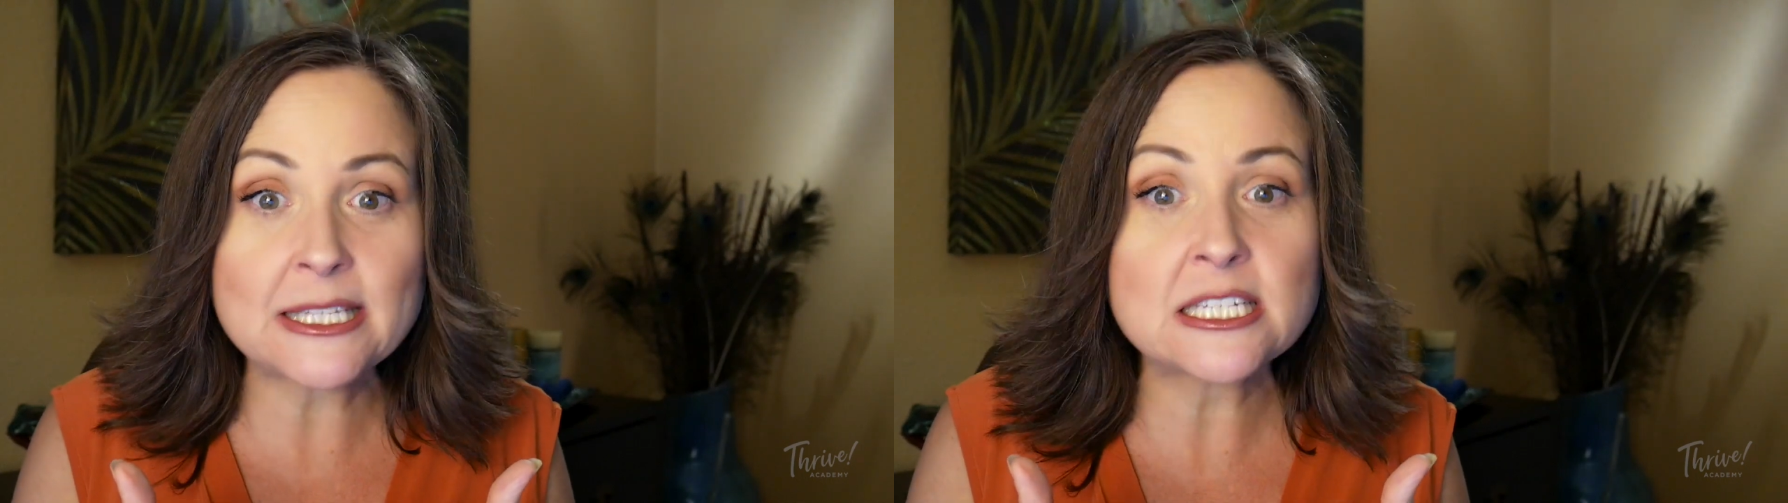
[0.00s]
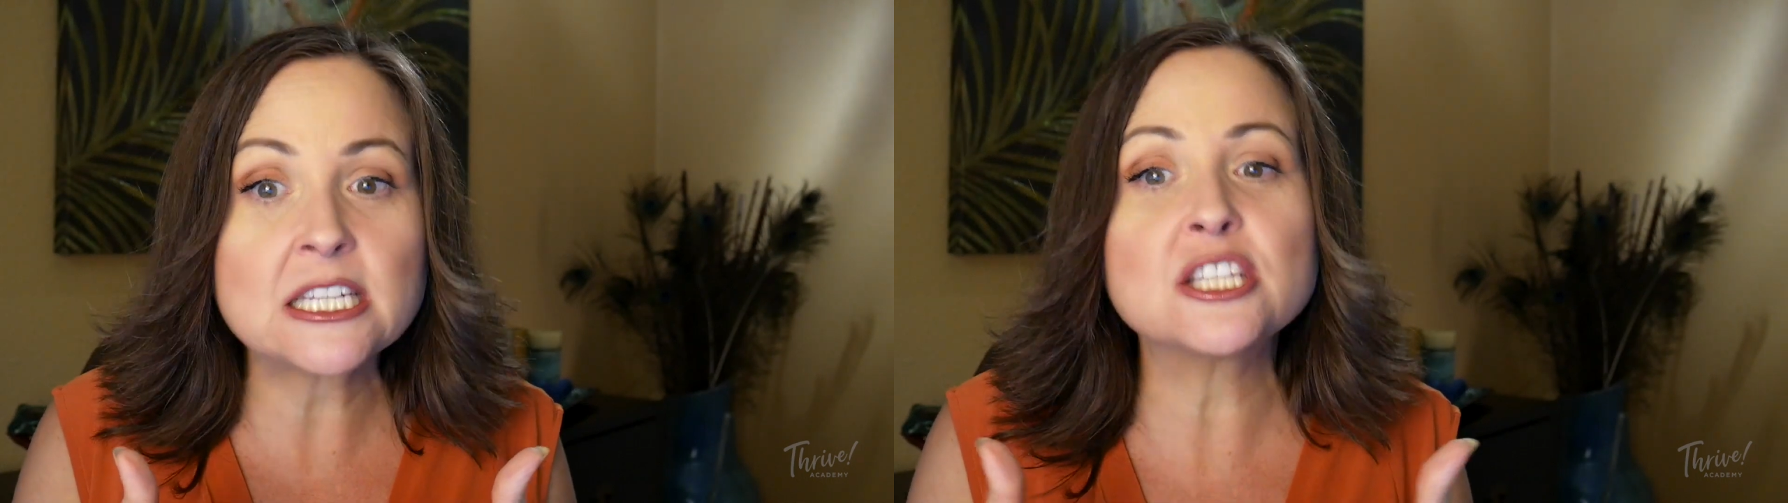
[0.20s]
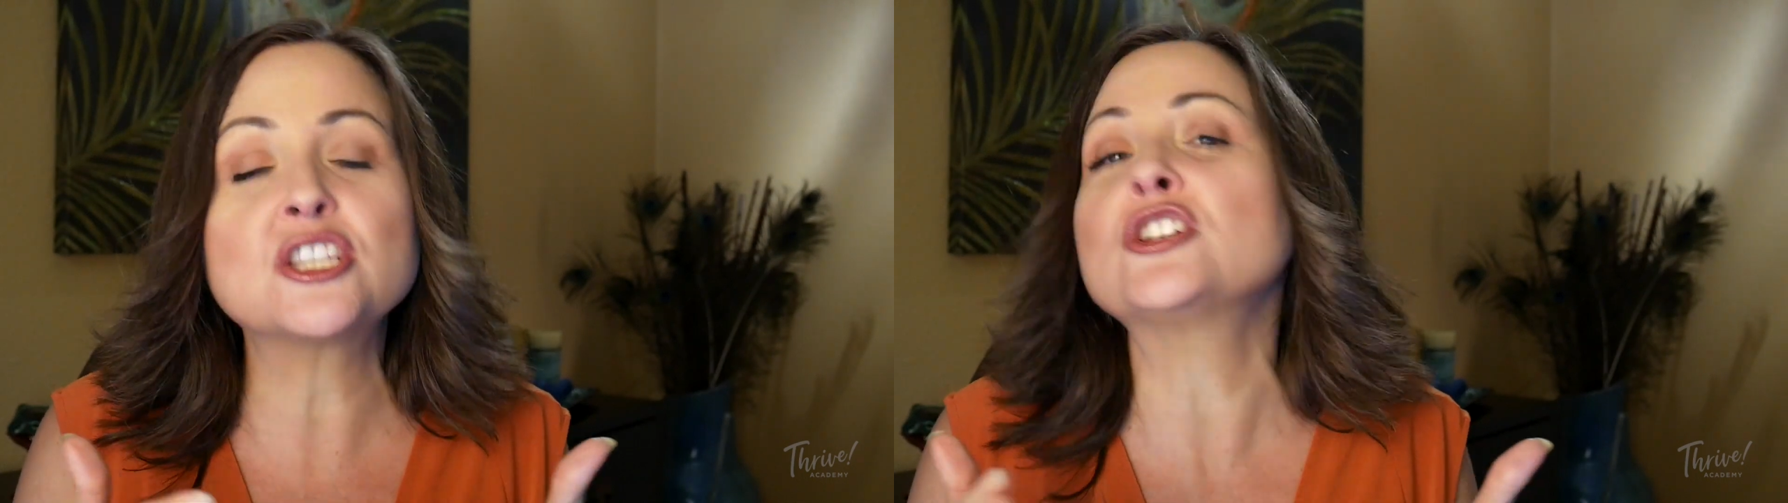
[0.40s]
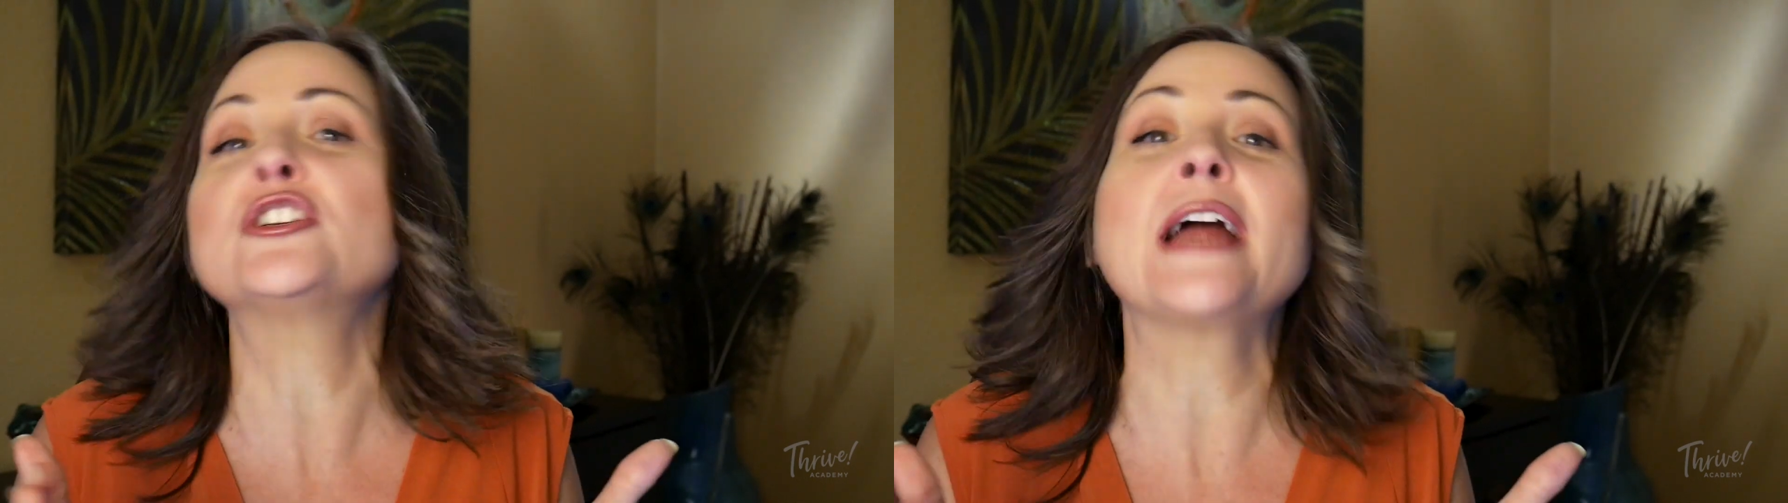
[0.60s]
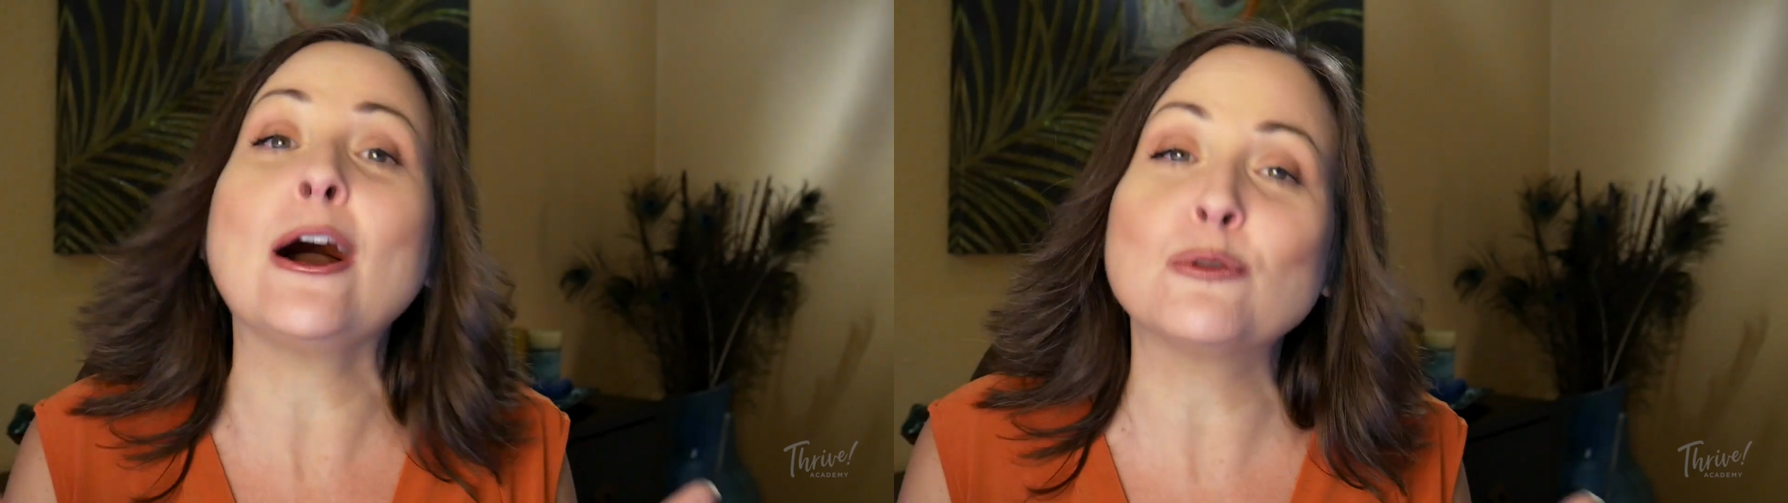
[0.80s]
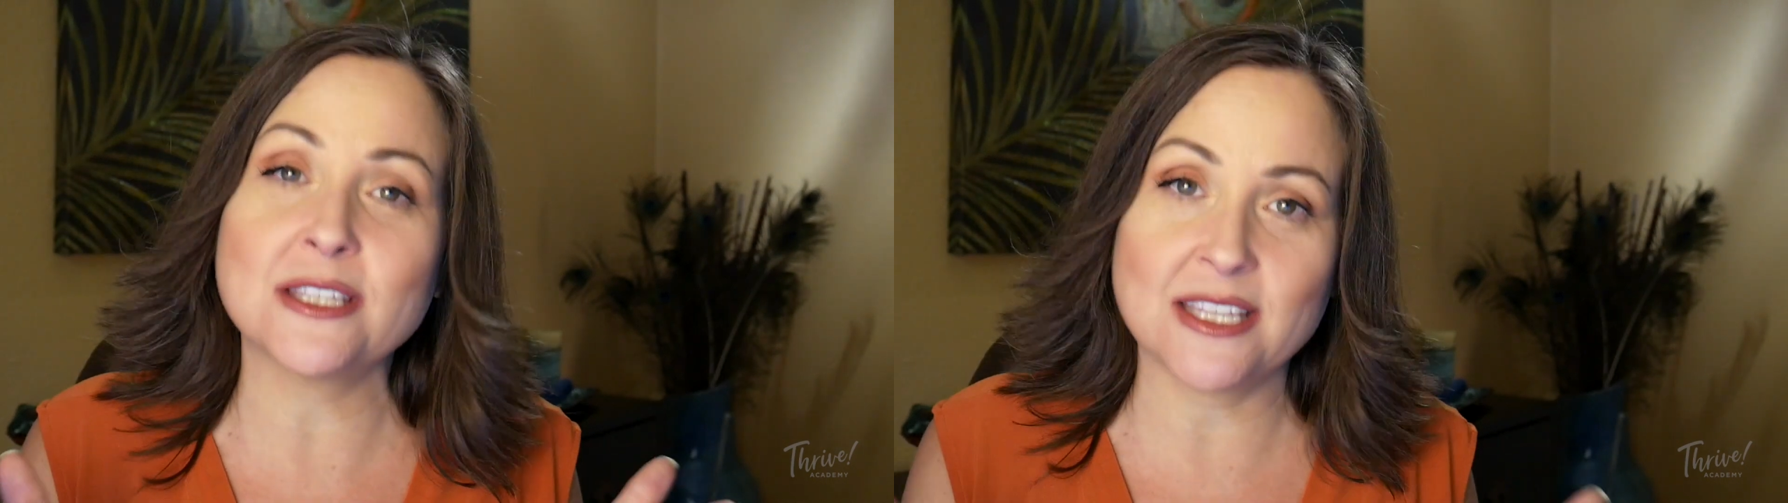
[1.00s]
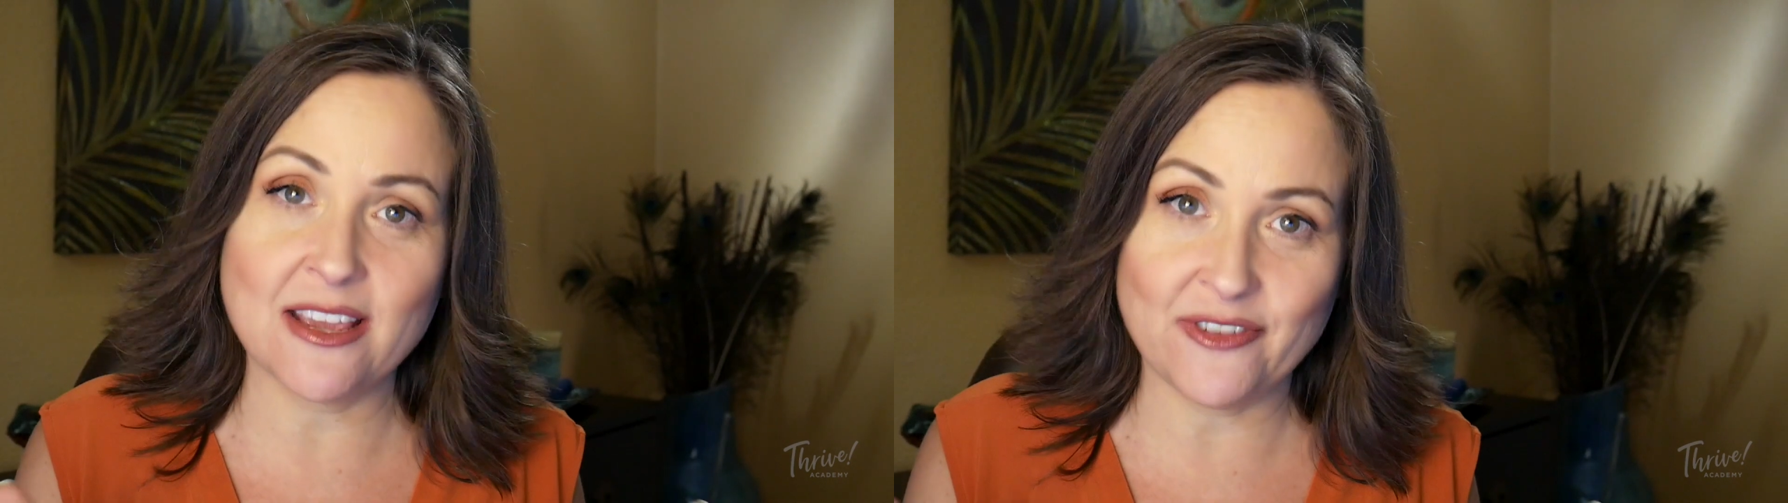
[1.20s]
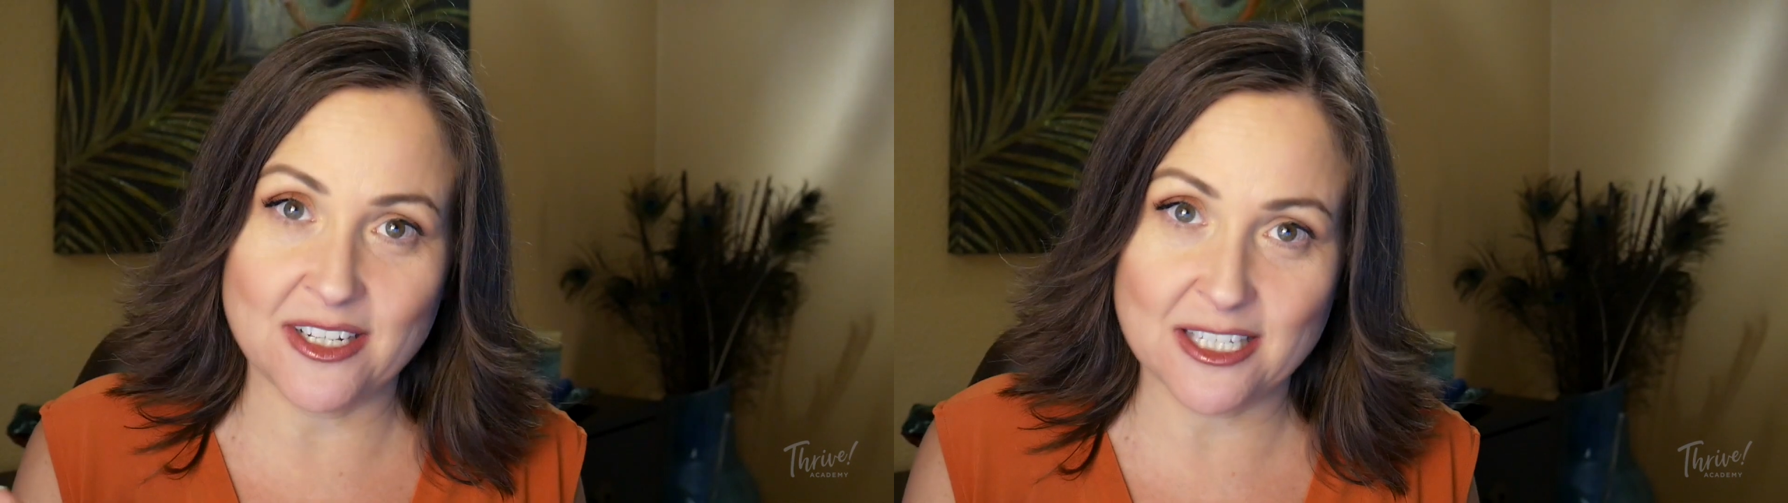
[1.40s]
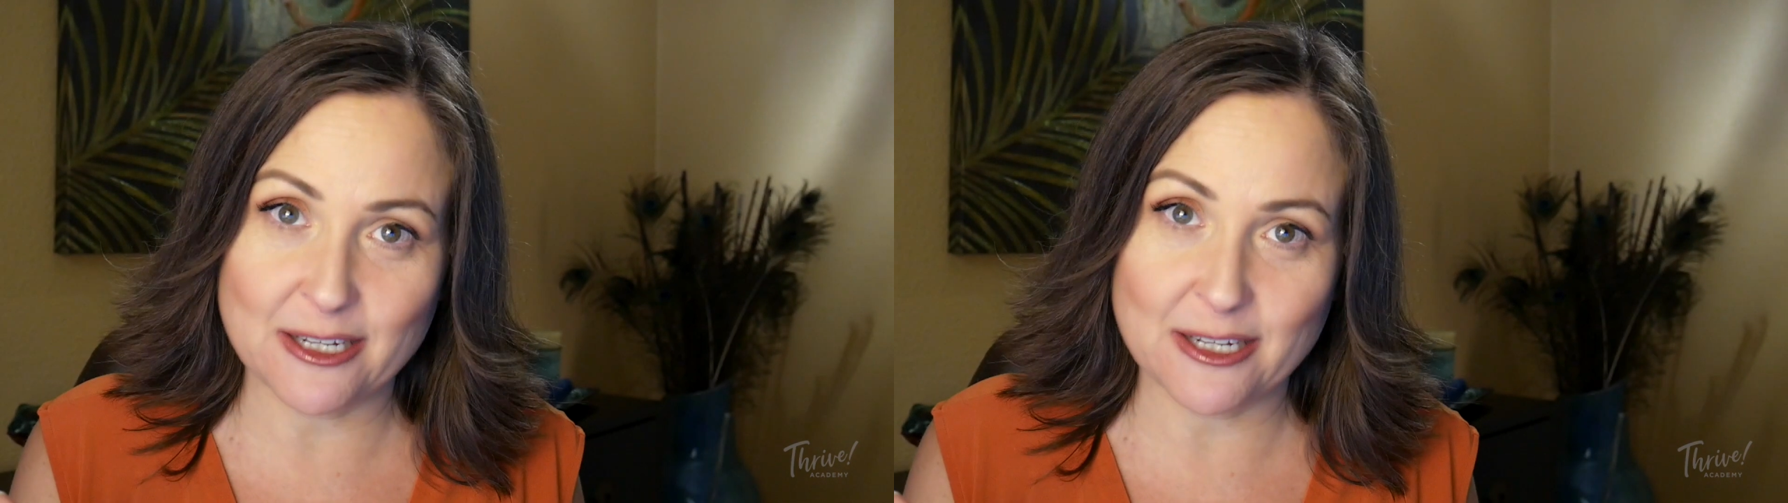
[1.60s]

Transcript: is to discern how safe it is